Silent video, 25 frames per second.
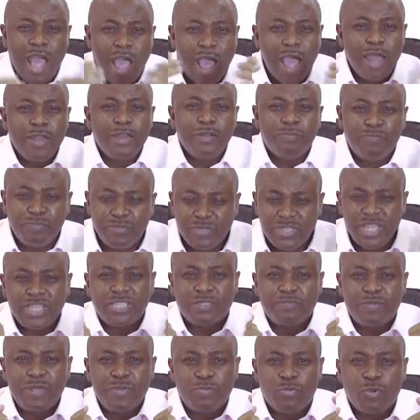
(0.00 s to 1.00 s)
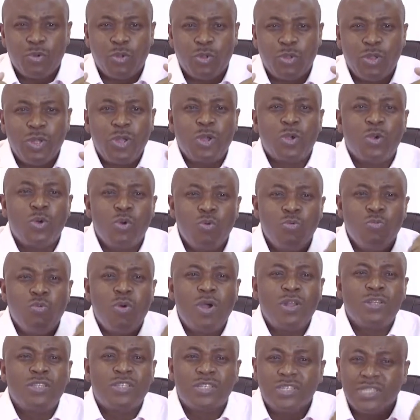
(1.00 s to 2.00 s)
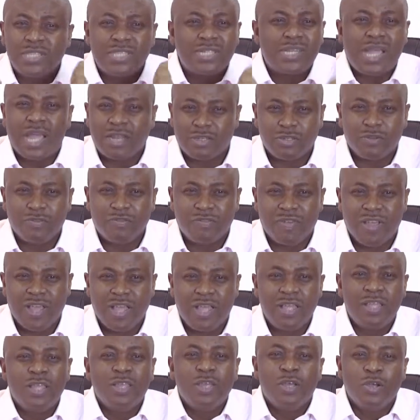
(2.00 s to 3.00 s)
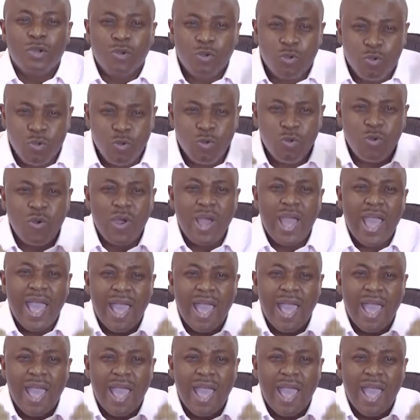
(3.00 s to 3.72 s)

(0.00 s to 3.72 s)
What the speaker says: and 6 people who want to start over, who